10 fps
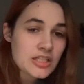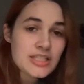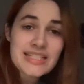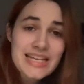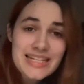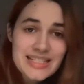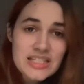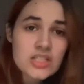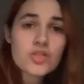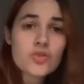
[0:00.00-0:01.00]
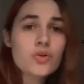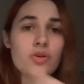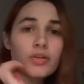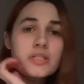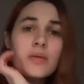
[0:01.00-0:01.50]
Cysts
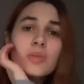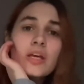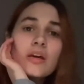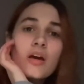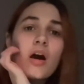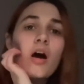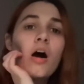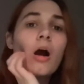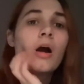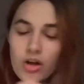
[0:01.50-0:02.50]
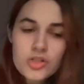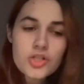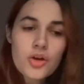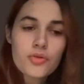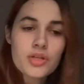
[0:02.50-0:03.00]
or something are
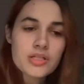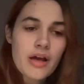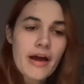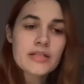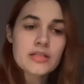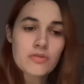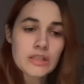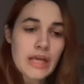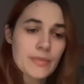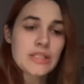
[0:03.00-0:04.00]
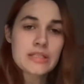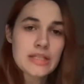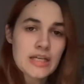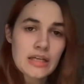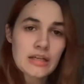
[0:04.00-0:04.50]
also the size of a lemon seed.